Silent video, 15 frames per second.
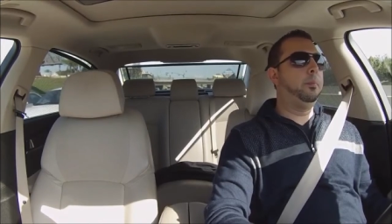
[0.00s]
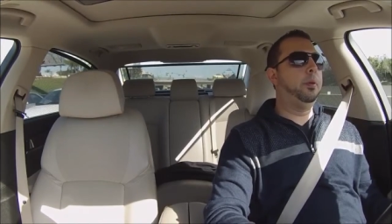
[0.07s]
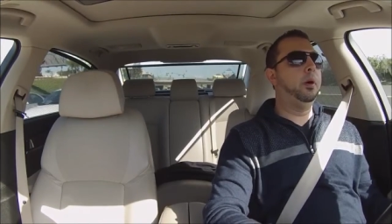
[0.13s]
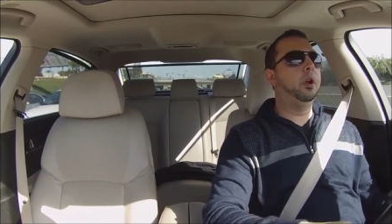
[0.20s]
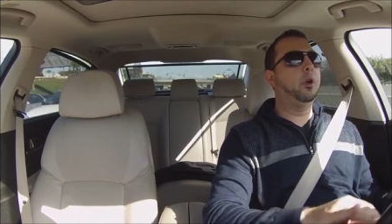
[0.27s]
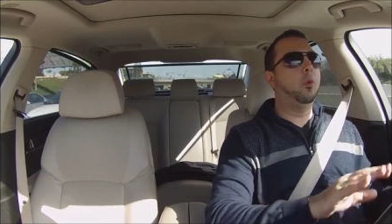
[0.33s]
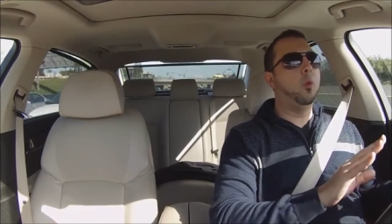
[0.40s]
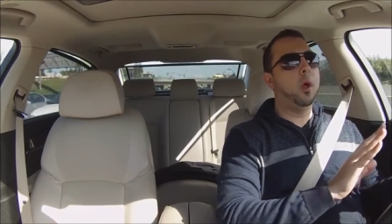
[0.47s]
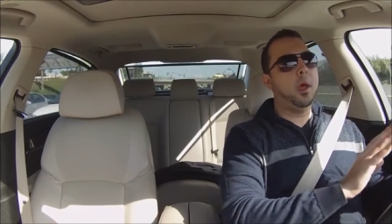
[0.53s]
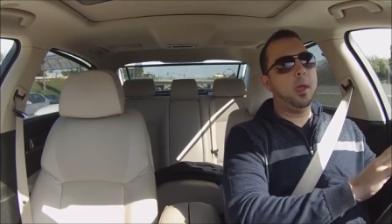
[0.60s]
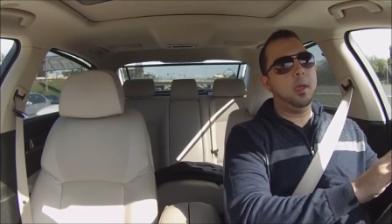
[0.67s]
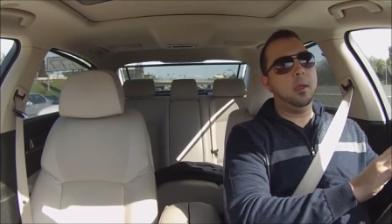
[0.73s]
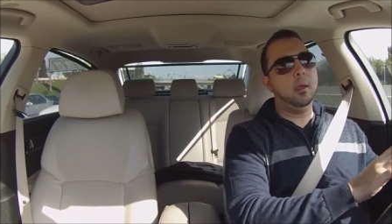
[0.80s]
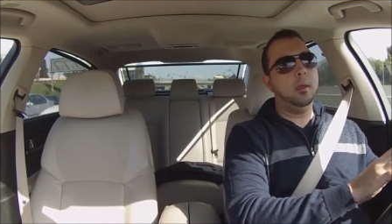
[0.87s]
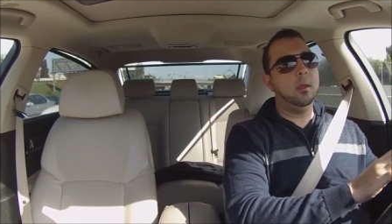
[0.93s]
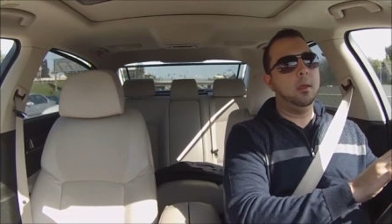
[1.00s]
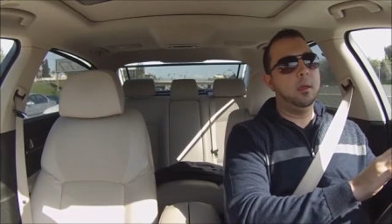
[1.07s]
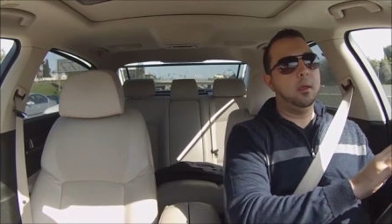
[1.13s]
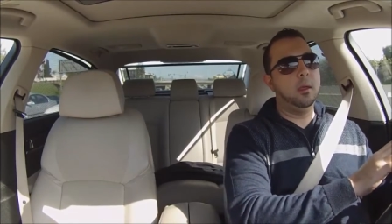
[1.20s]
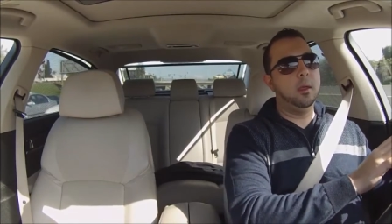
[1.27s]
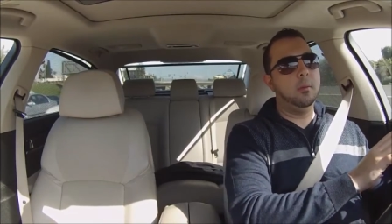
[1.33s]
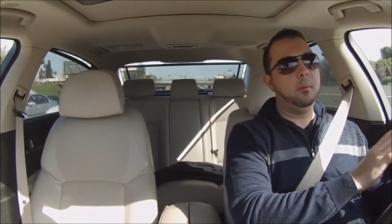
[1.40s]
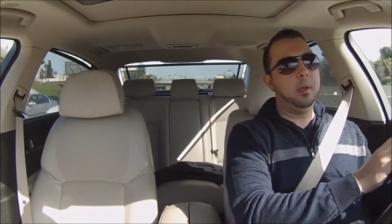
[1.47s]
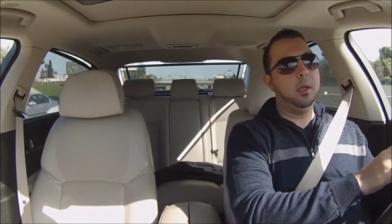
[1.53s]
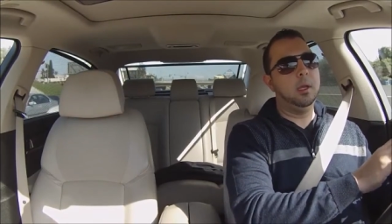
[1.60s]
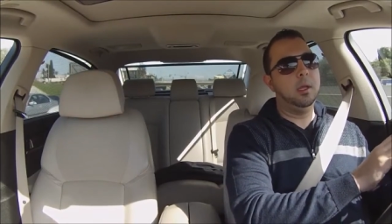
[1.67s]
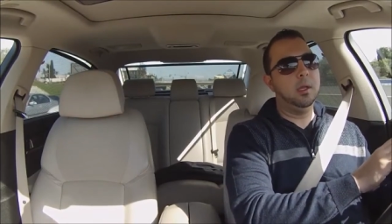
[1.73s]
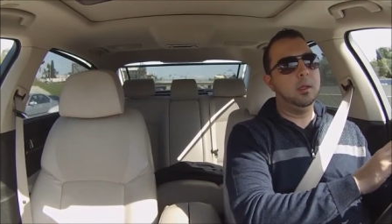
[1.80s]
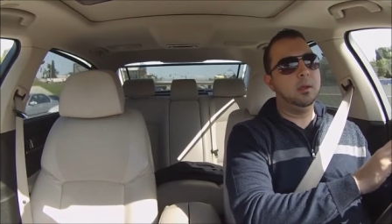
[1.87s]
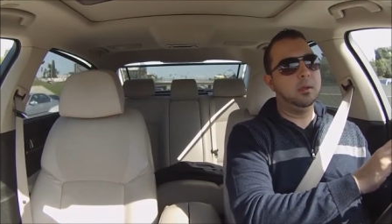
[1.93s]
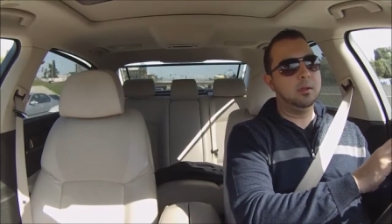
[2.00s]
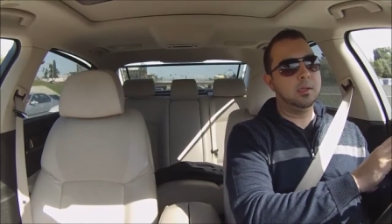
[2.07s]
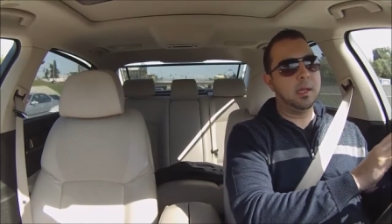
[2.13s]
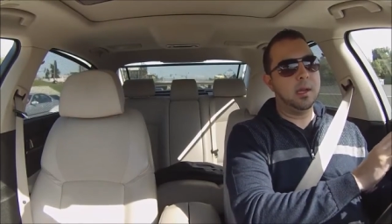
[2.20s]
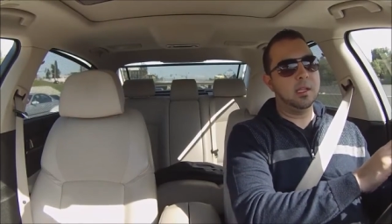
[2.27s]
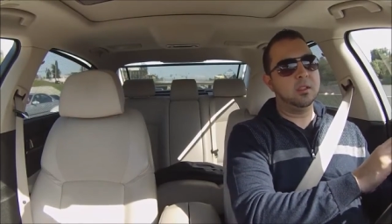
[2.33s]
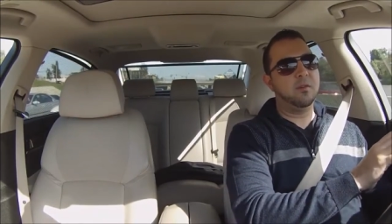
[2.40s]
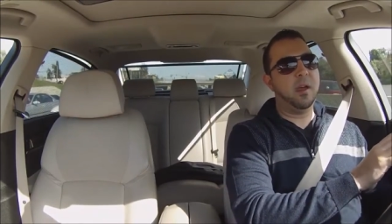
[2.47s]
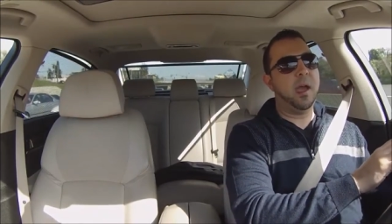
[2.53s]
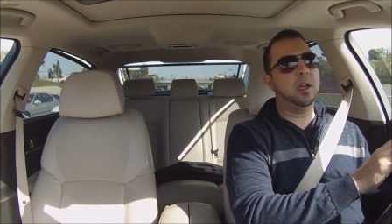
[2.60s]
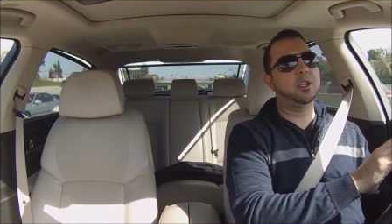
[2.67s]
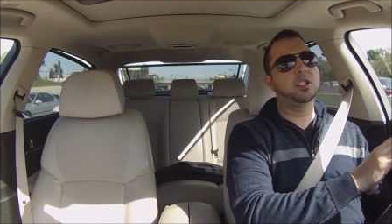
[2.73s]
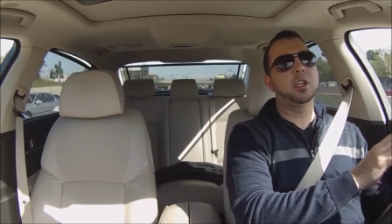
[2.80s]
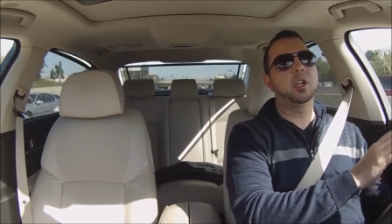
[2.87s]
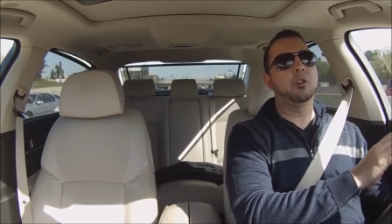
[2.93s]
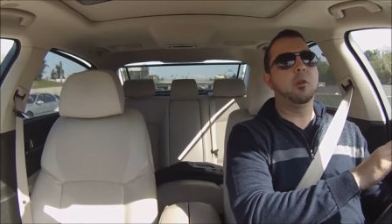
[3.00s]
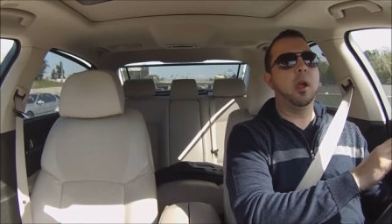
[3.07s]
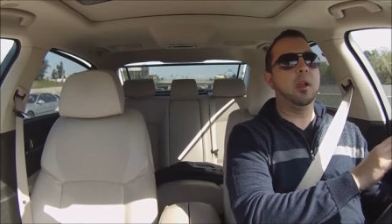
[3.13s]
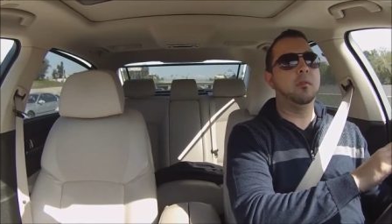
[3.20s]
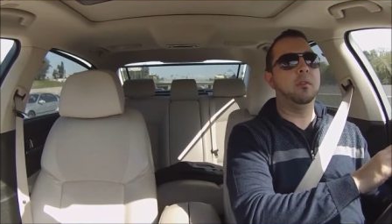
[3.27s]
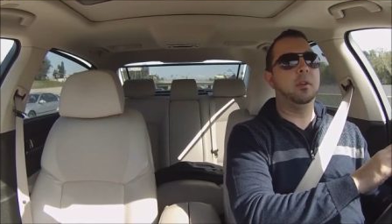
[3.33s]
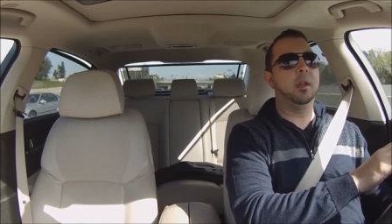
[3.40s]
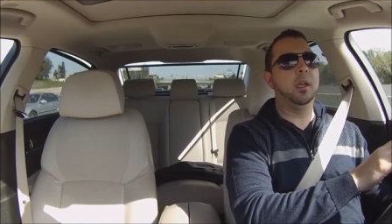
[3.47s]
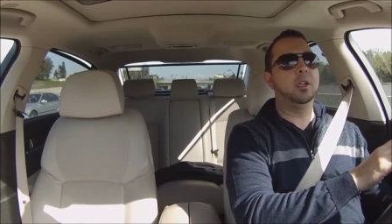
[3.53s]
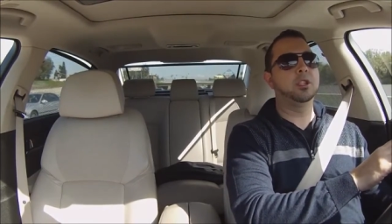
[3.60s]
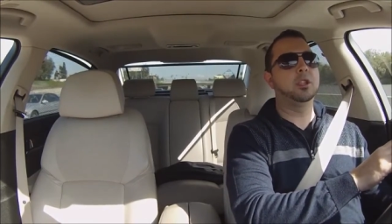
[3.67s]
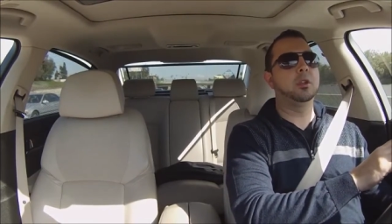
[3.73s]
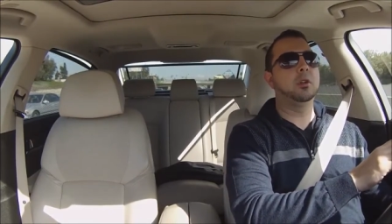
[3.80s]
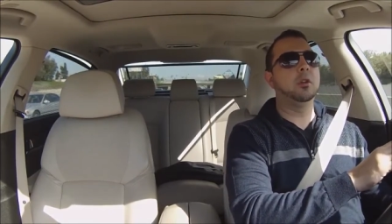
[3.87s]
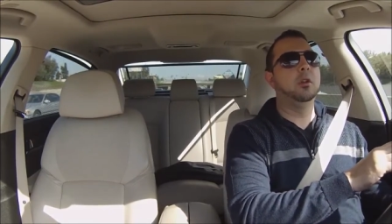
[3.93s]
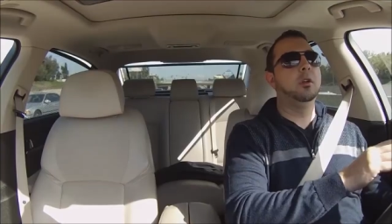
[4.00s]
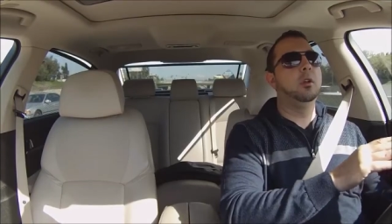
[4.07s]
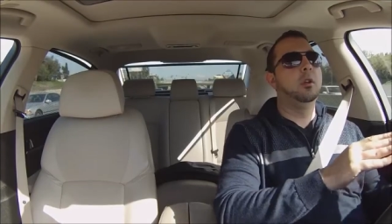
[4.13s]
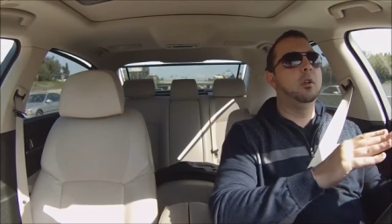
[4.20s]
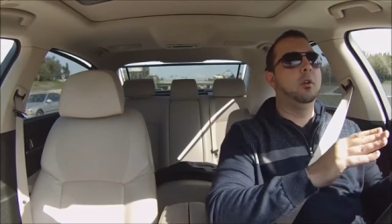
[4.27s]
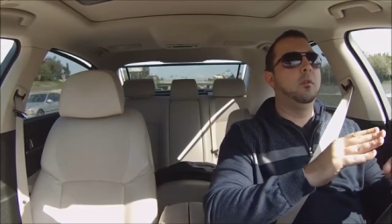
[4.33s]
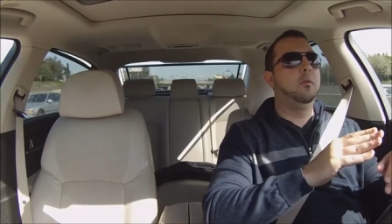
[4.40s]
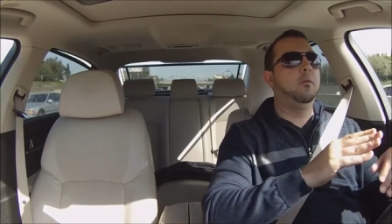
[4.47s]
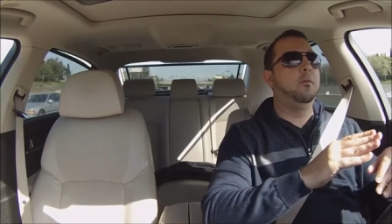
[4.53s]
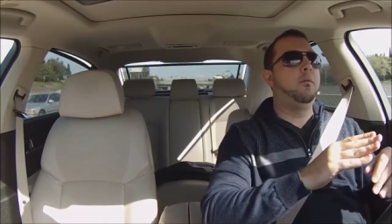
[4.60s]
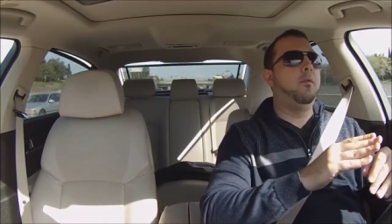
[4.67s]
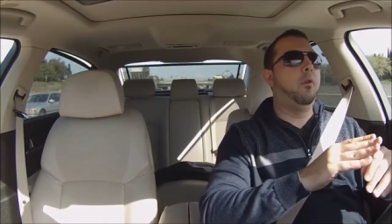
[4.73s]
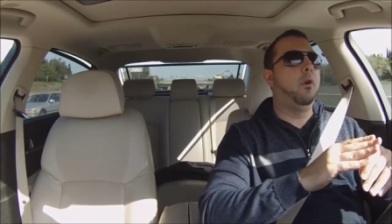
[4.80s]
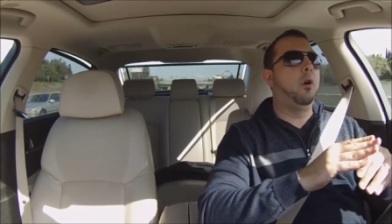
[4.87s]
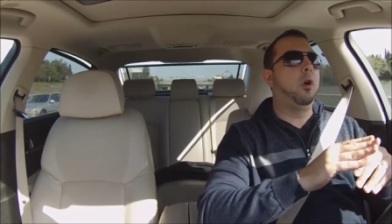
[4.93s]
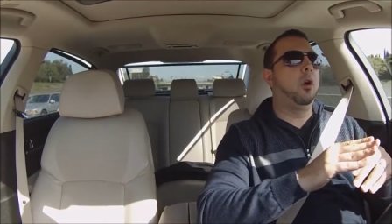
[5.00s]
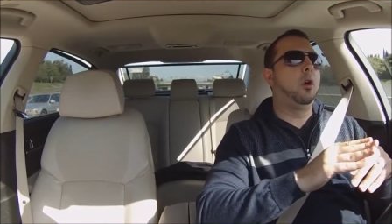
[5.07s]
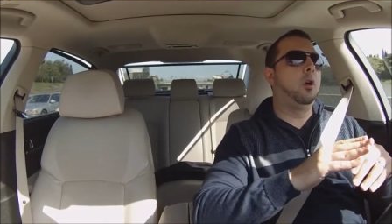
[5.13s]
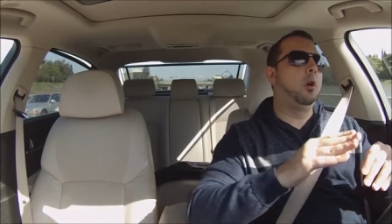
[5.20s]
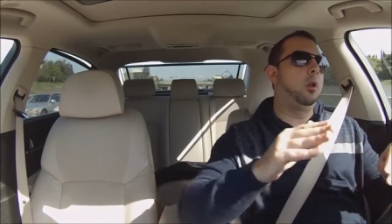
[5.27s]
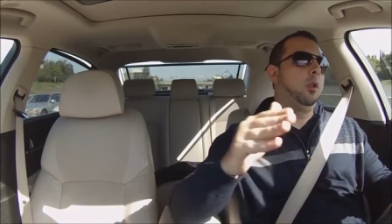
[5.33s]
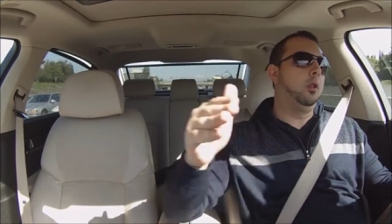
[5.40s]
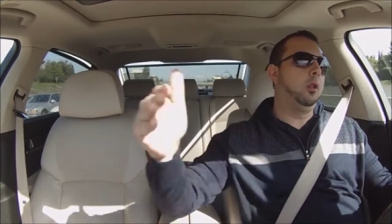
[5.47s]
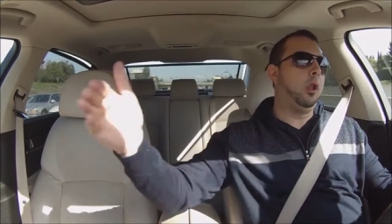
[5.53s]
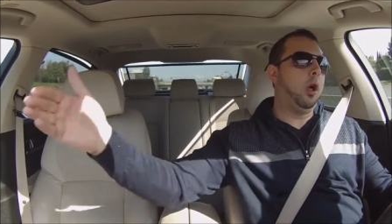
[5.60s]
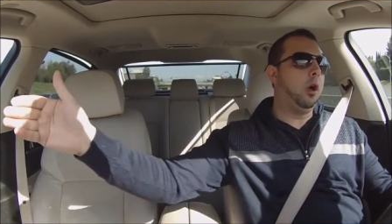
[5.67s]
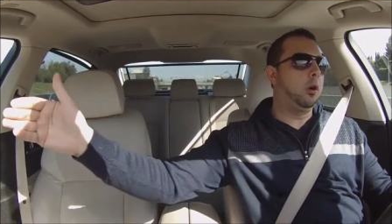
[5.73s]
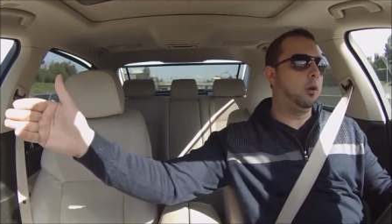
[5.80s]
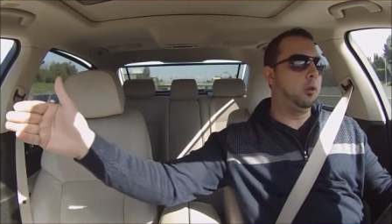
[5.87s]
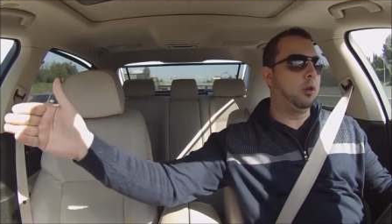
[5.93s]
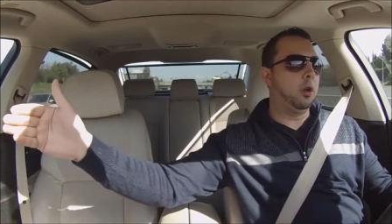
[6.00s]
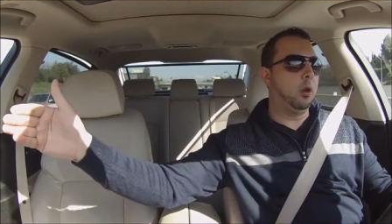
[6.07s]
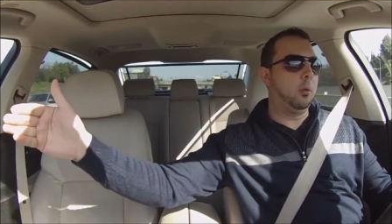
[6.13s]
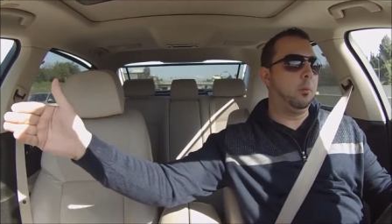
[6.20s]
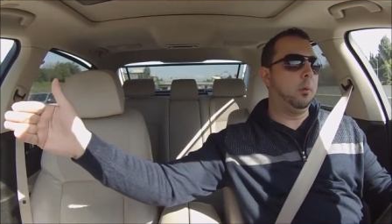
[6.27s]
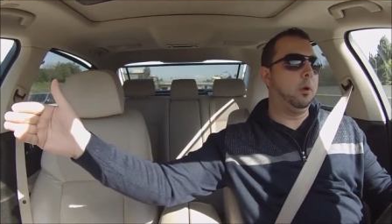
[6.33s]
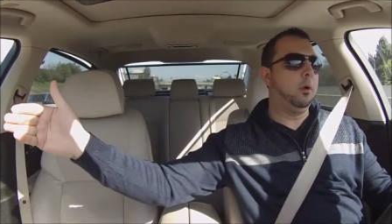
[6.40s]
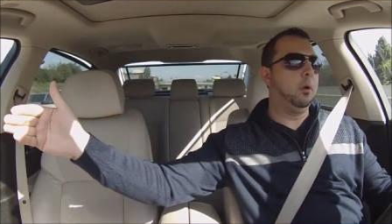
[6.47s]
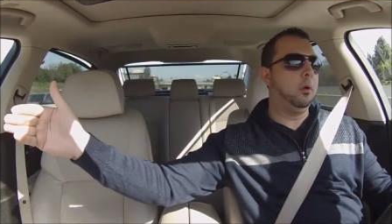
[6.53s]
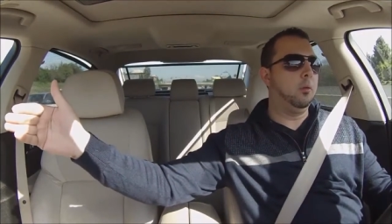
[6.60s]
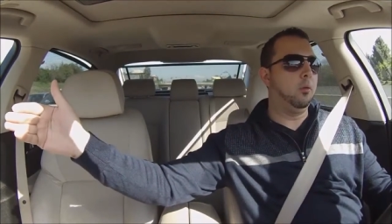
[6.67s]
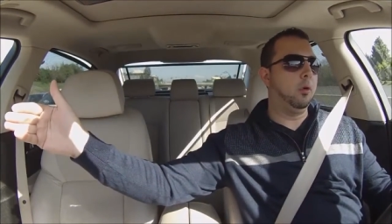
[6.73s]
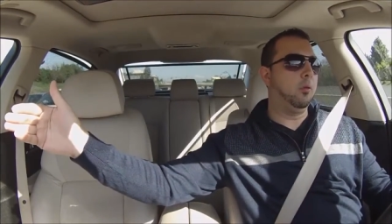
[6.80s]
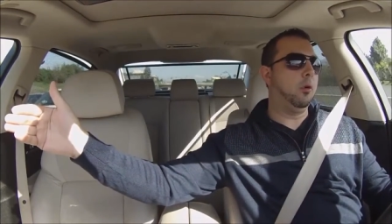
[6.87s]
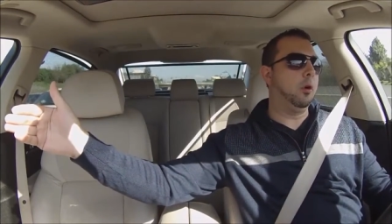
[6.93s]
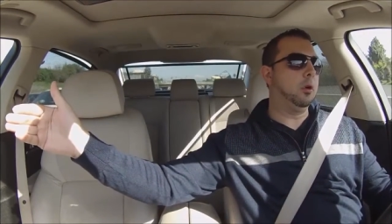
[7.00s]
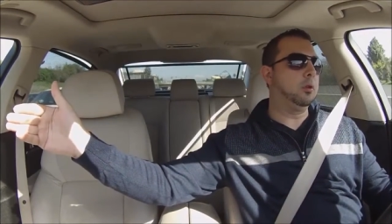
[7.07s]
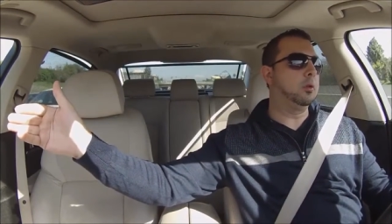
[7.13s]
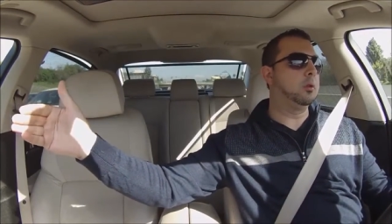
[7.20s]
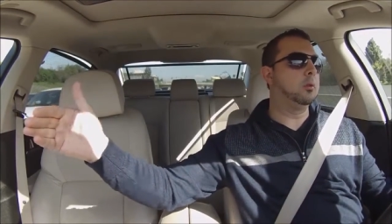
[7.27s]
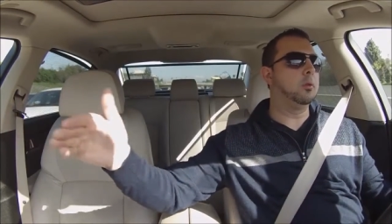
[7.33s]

put away immediate satisfaction and gratification for longer term rewards.